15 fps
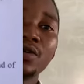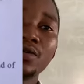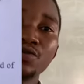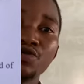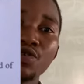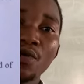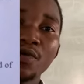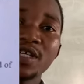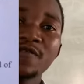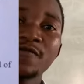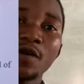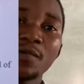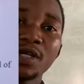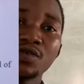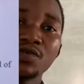drawings
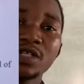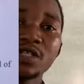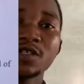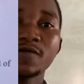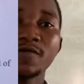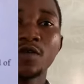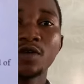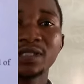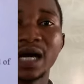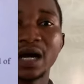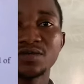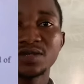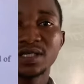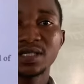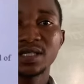from it, which is
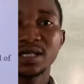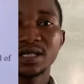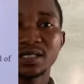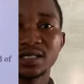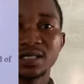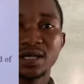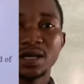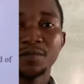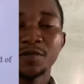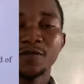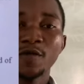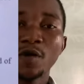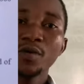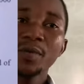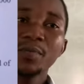4,000 cedis,
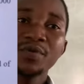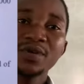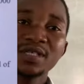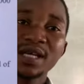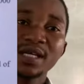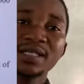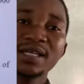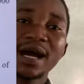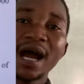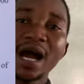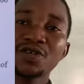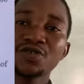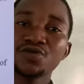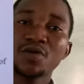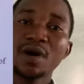before we present the
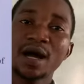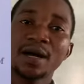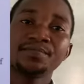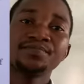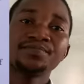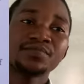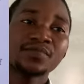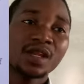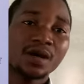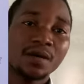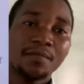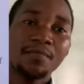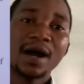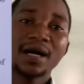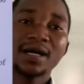actual
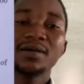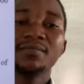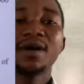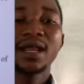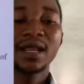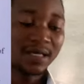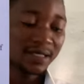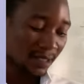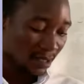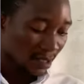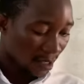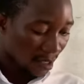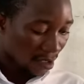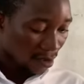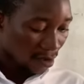bank balance.
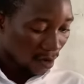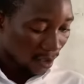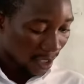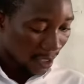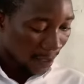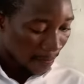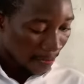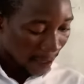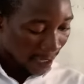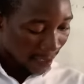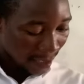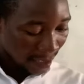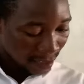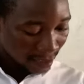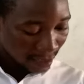Okay, and
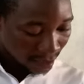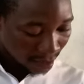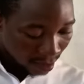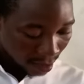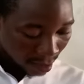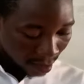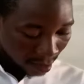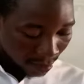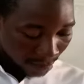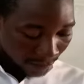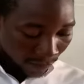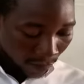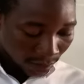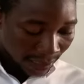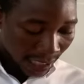this
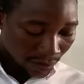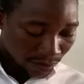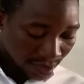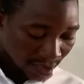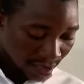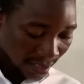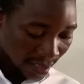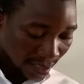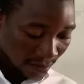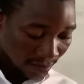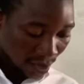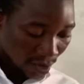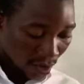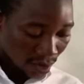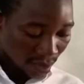4,000 cedis,
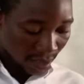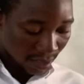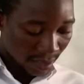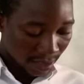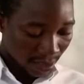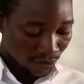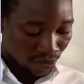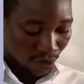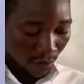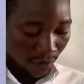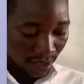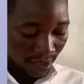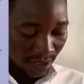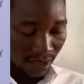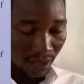because it is
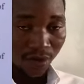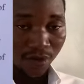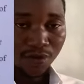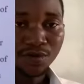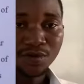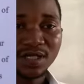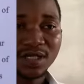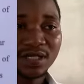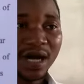drawings, we will still